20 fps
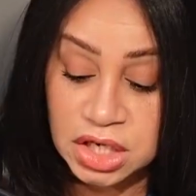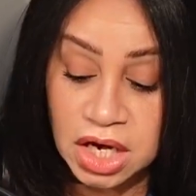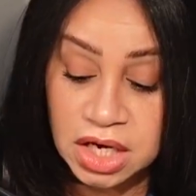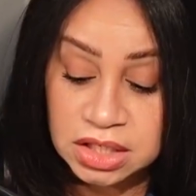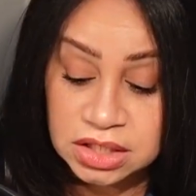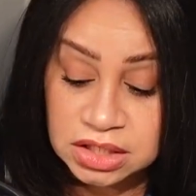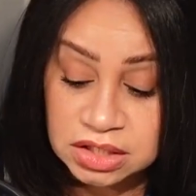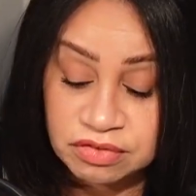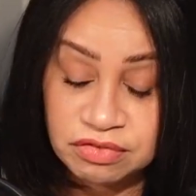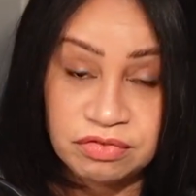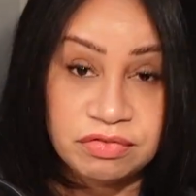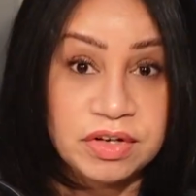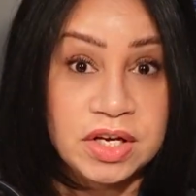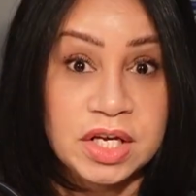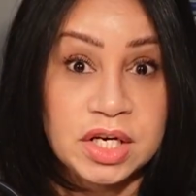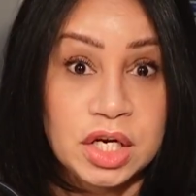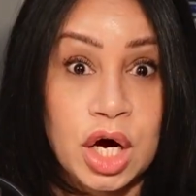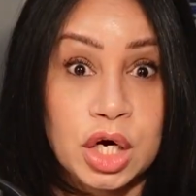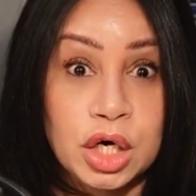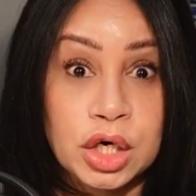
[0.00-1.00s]
does
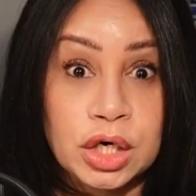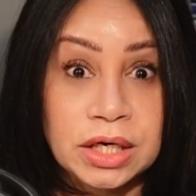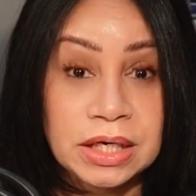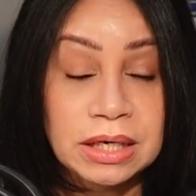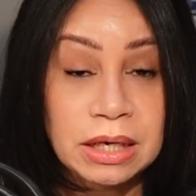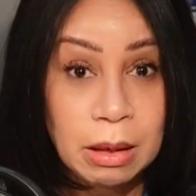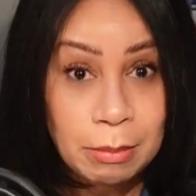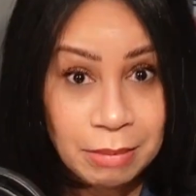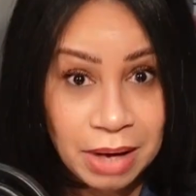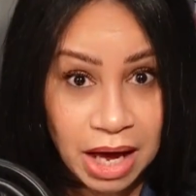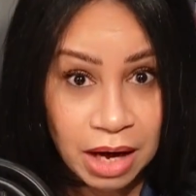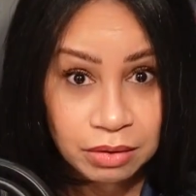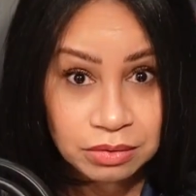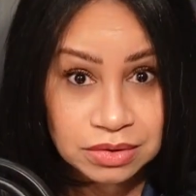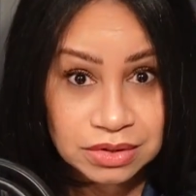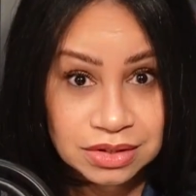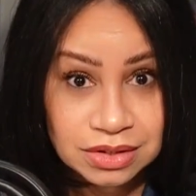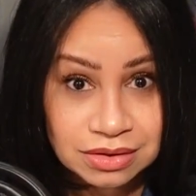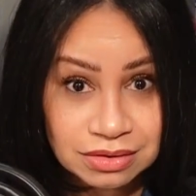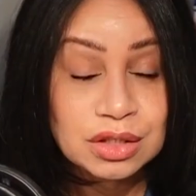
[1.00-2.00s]
fit a good
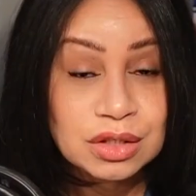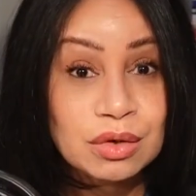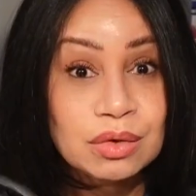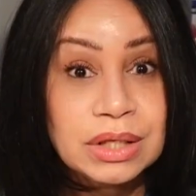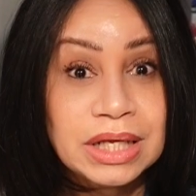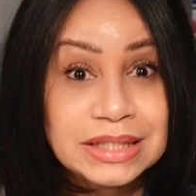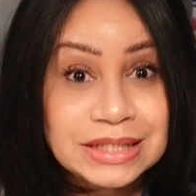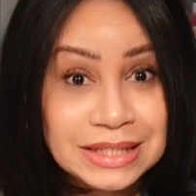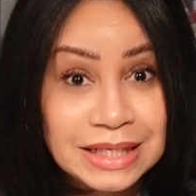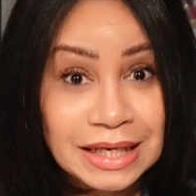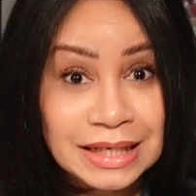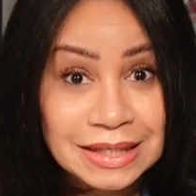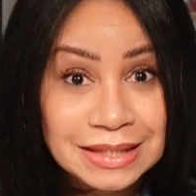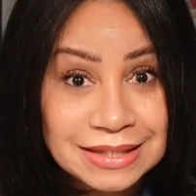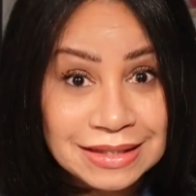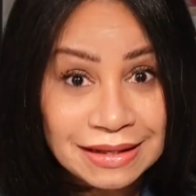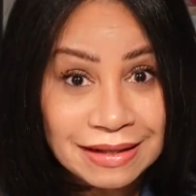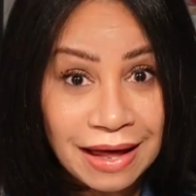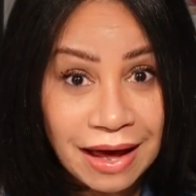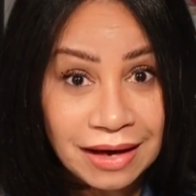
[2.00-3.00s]
amount, so let's get
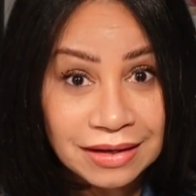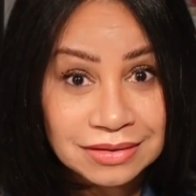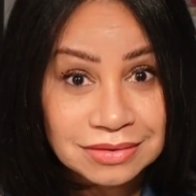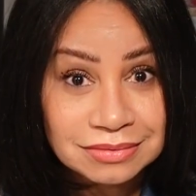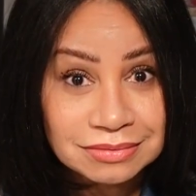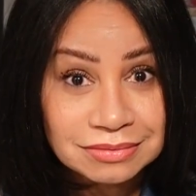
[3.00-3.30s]
into that.